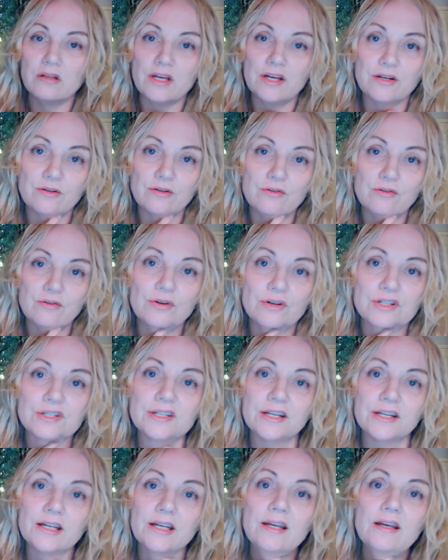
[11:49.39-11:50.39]
like New York
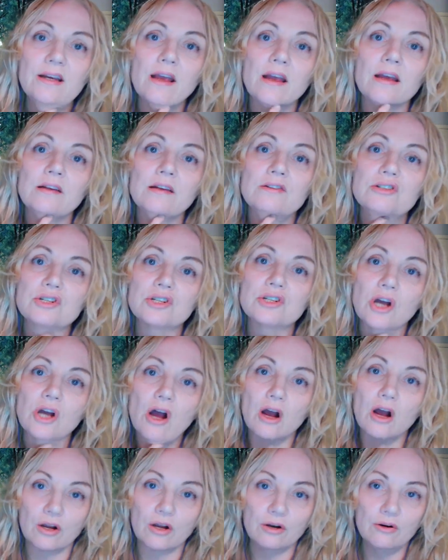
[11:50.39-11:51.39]
City and
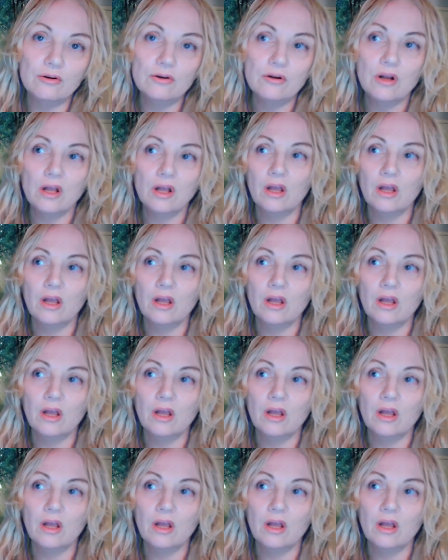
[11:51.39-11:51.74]
Chicago,